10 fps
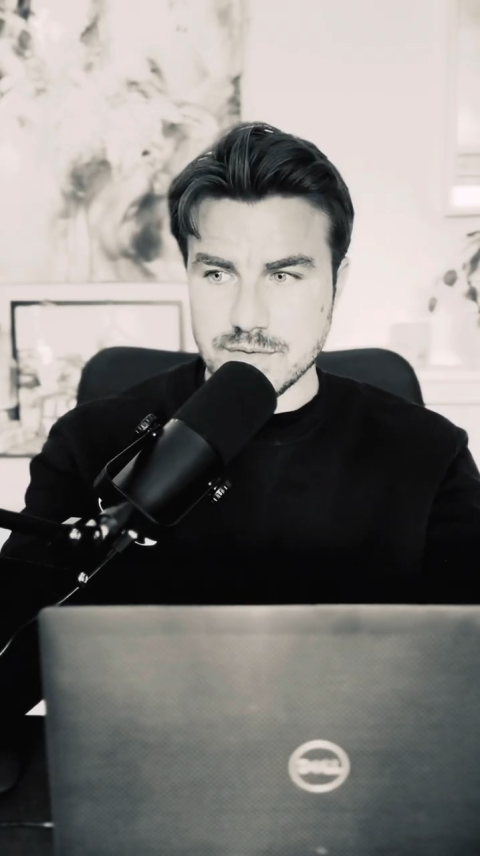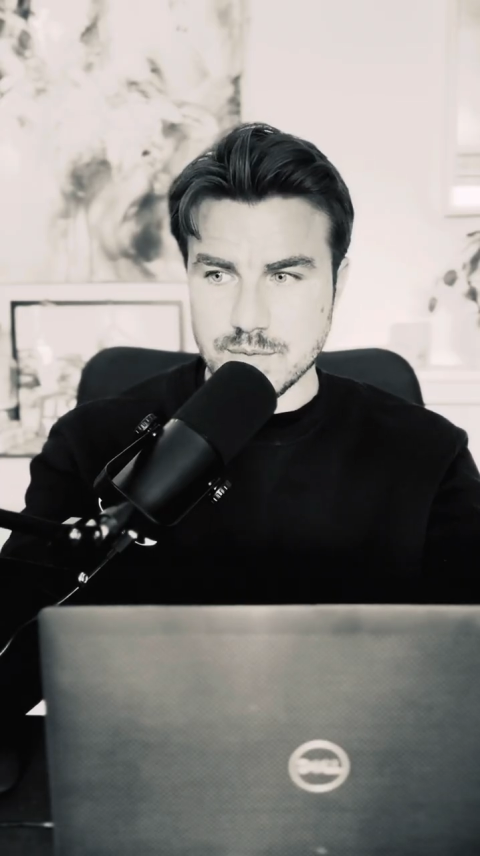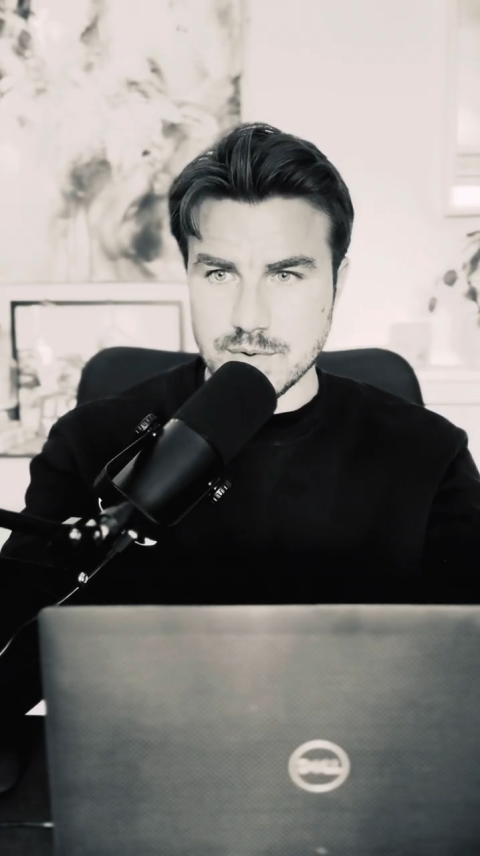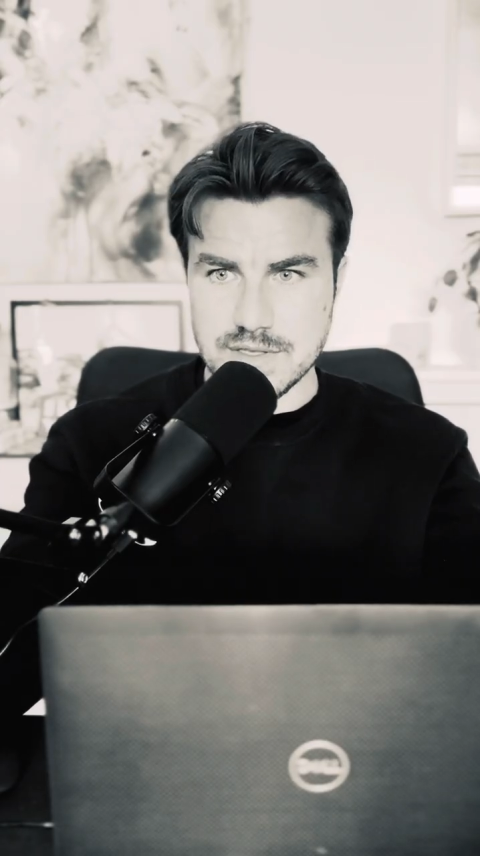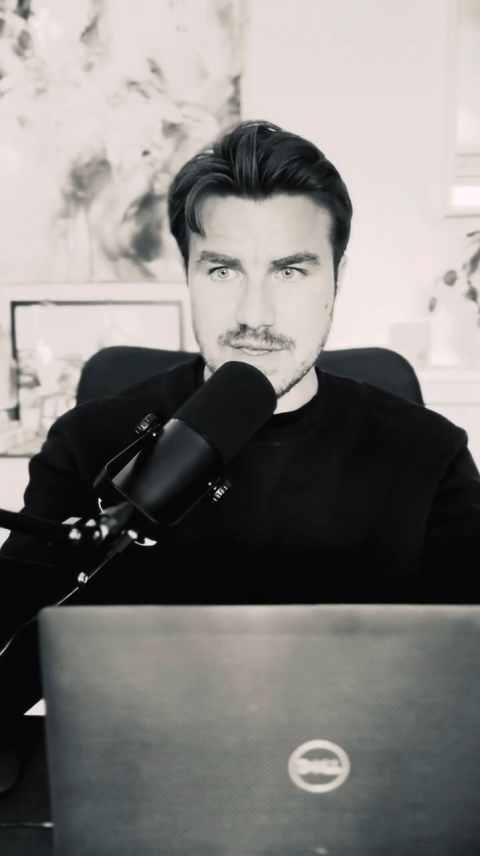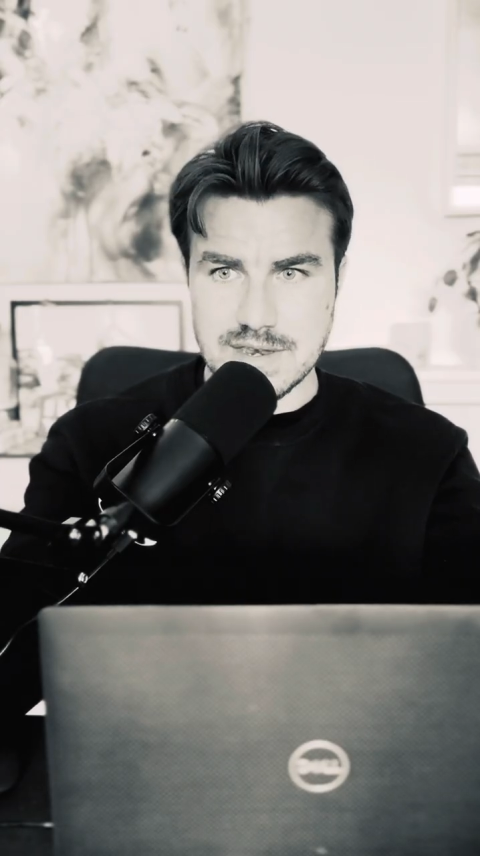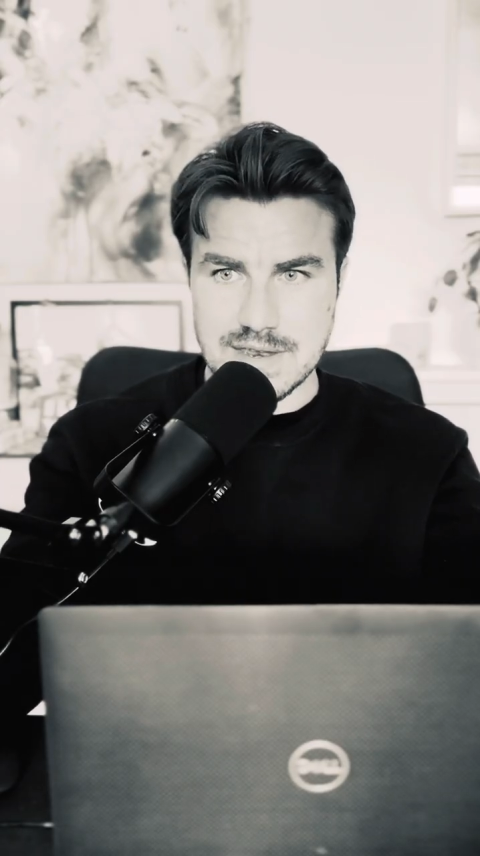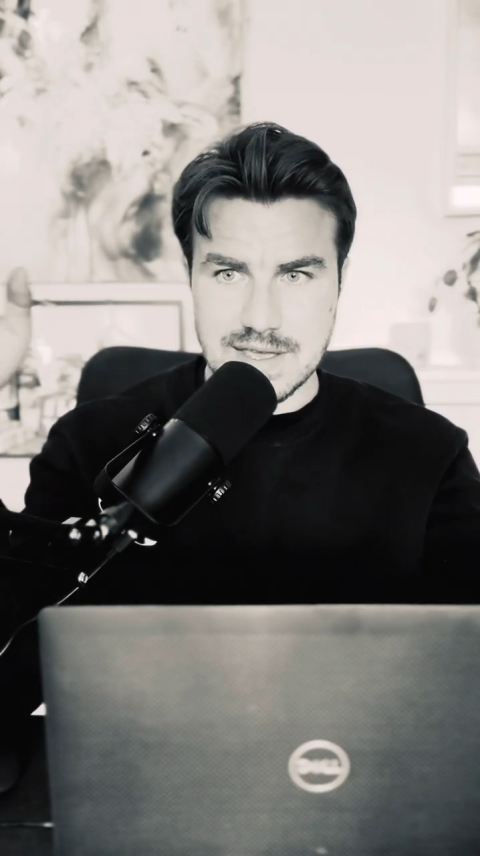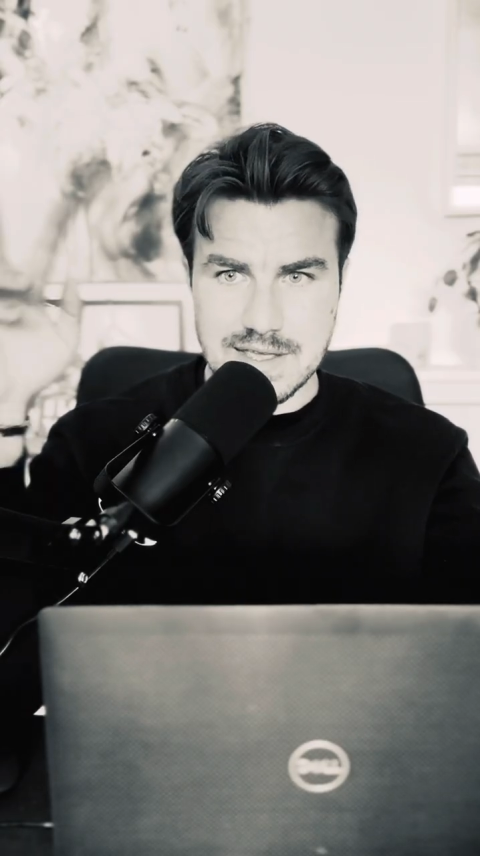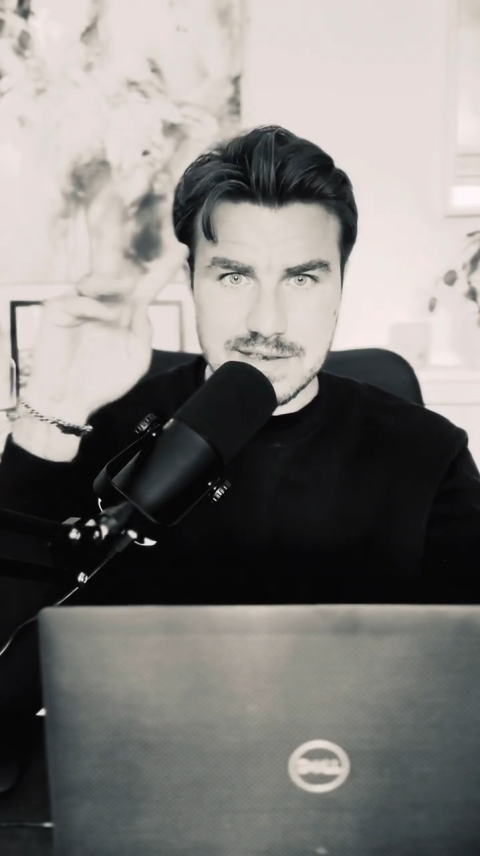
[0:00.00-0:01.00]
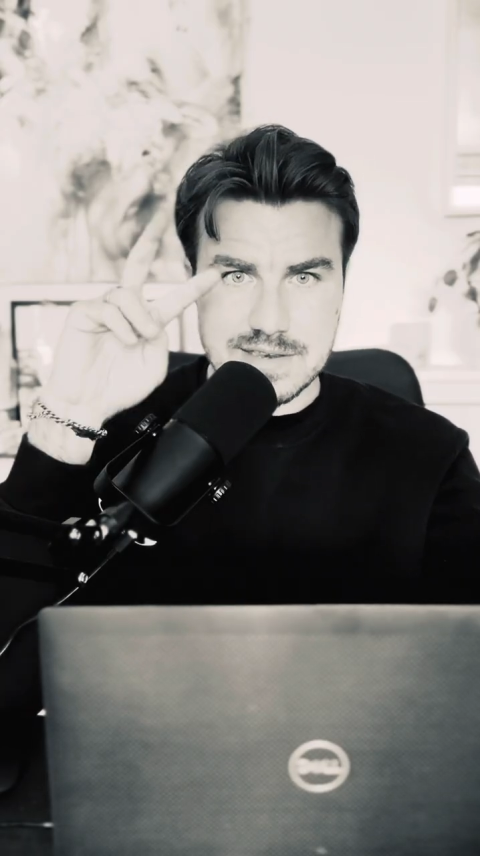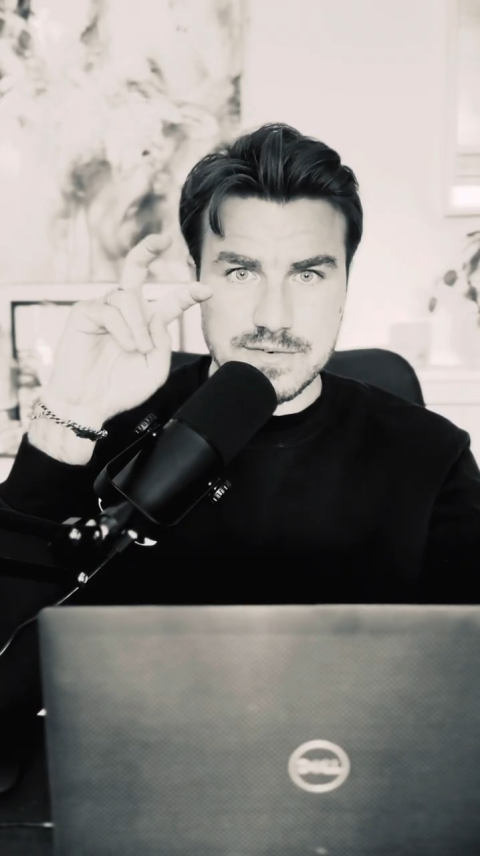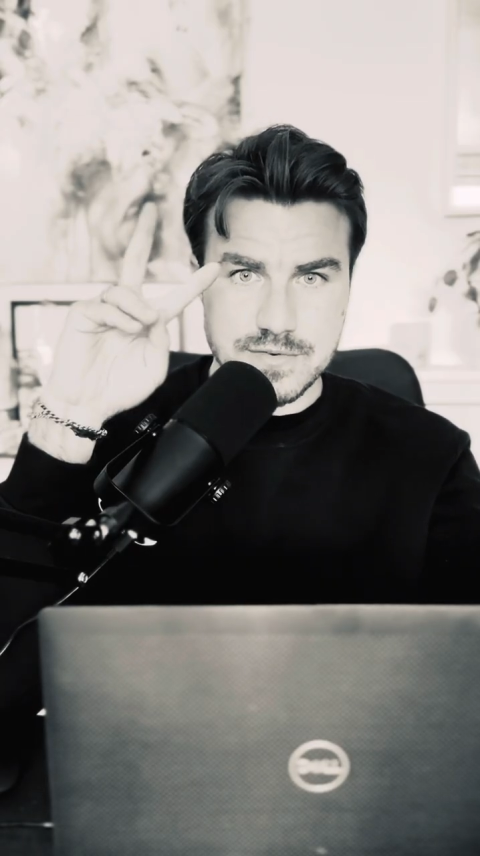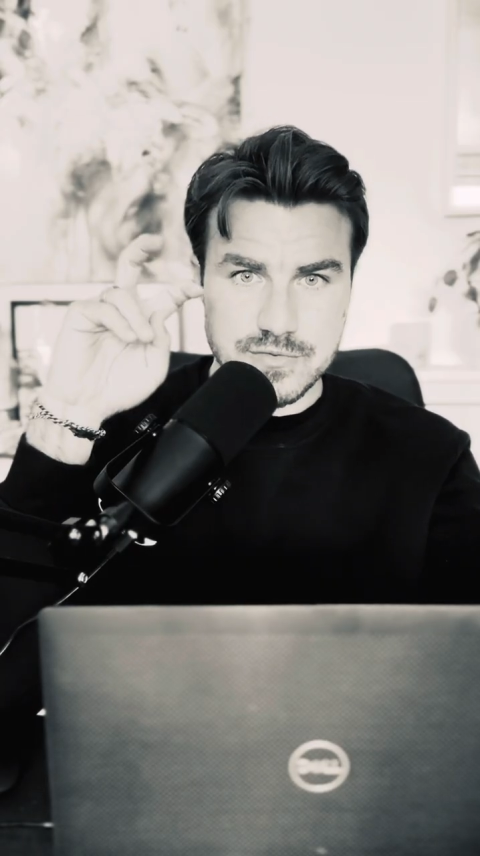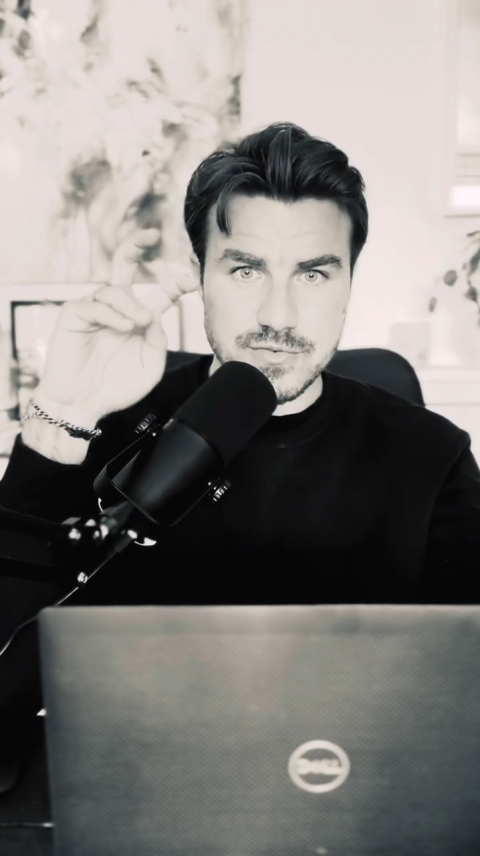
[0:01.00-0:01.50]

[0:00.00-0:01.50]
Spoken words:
within a different